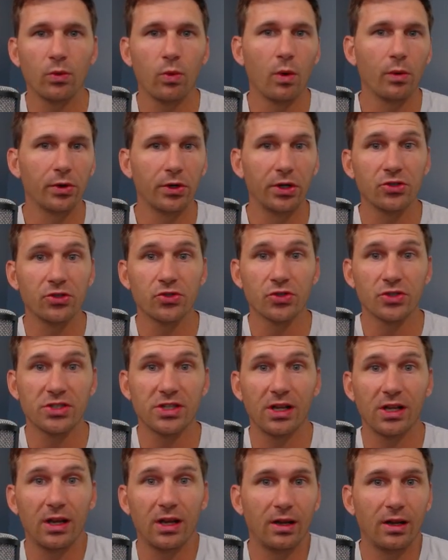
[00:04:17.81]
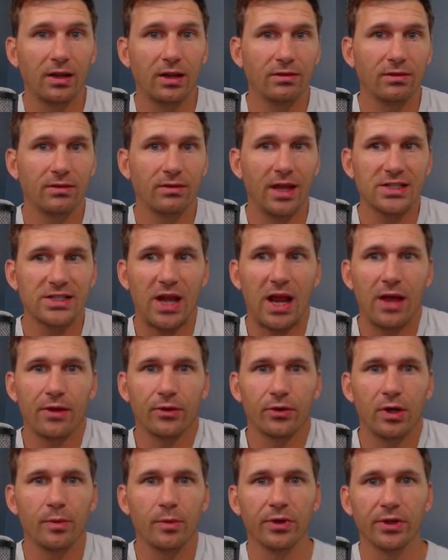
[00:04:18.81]
what we're interested in, and that's how
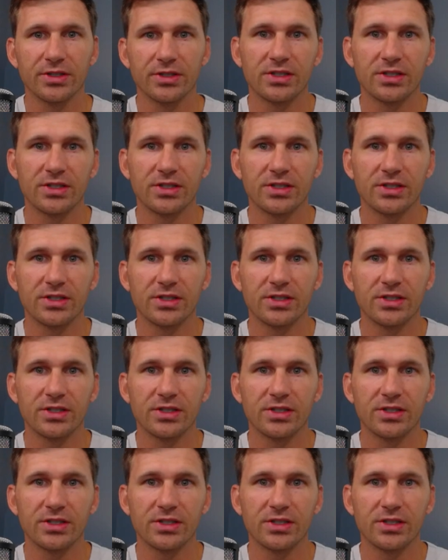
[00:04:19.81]
they're able to